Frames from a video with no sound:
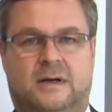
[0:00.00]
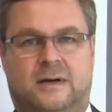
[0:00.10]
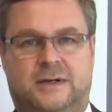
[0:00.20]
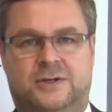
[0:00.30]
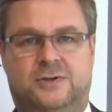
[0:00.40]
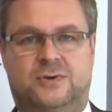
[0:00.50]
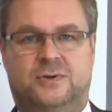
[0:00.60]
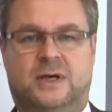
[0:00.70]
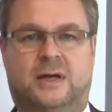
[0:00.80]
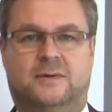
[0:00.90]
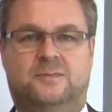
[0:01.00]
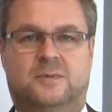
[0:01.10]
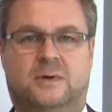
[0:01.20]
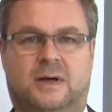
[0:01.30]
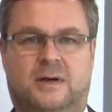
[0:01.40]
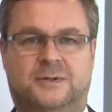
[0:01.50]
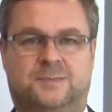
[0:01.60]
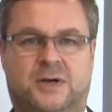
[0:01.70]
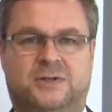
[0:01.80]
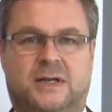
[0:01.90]
issues and
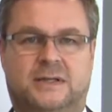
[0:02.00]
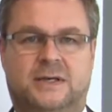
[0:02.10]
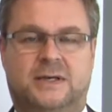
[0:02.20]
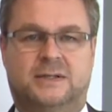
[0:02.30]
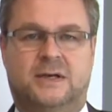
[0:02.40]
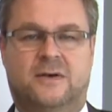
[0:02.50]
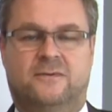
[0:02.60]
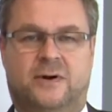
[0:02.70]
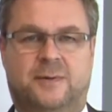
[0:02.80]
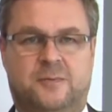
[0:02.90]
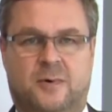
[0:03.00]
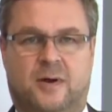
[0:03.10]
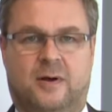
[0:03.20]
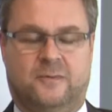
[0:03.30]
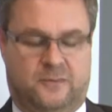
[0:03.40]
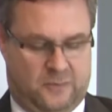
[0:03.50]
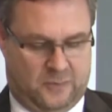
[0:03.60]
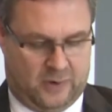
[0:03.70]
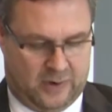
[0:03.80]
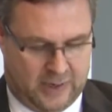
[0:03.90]
specialties very
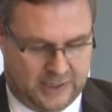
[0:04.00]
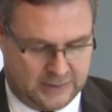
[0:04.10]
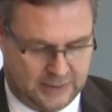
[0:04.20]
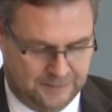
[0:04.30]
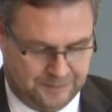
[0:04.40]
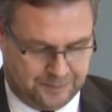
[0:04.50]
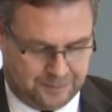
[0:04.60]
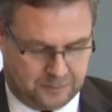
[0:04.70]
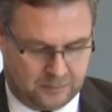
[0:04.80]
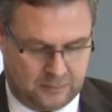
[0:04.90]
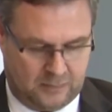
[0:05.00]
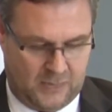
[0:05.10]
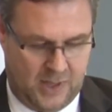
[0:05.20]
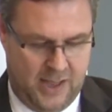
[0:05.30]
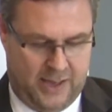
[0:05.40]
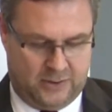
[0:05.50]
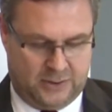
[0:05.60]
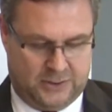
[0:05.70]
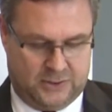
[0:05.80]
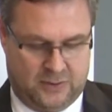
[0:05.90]
nicely. And
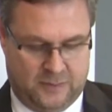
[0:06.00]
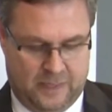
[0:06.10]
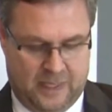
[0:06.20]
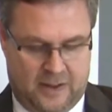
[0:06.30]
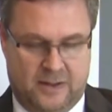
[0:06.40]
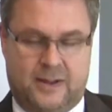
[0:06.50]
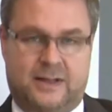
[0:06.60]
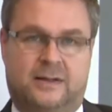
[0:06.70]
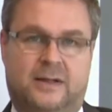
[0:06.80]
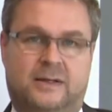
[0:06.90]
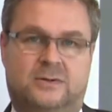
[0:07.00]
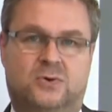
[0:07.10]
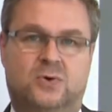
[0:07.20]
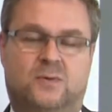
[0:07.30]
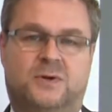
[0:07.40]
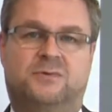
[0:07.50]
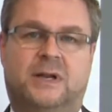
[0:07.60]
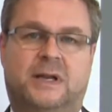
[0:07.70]
also that the tool was really